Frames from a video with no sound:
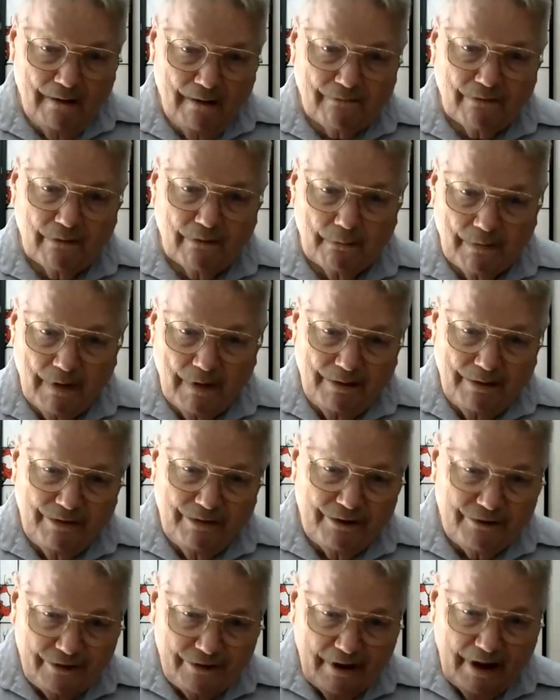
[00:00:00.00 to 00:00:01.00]
from
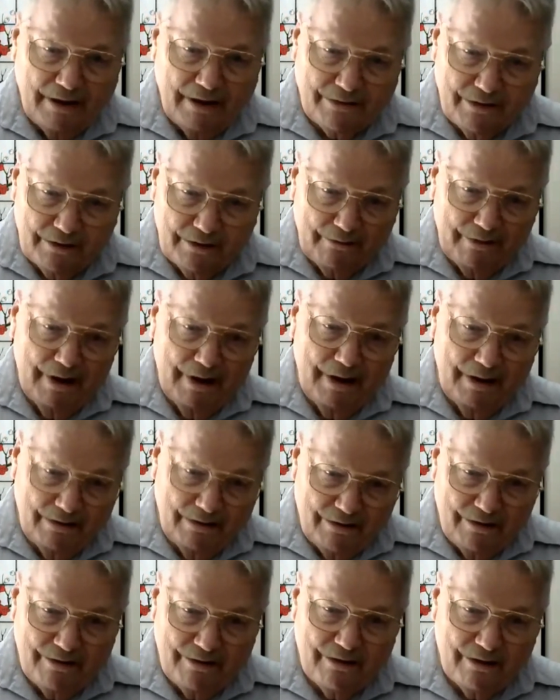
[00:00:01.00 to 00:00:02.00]
the state they're in
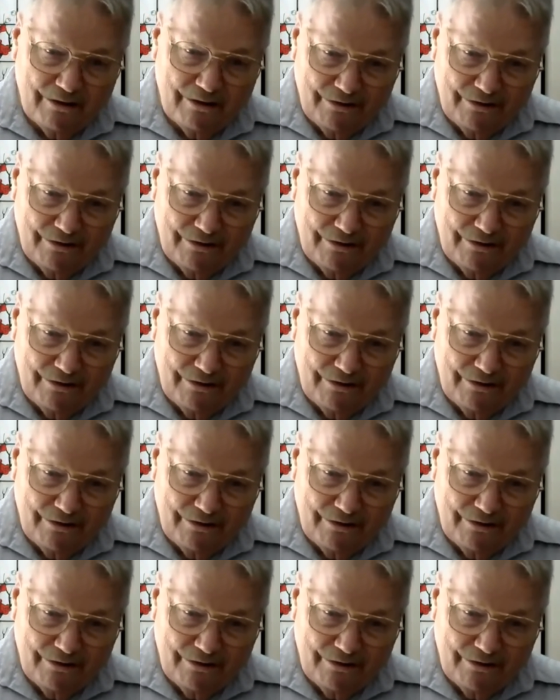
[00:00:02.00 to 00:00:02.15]
to the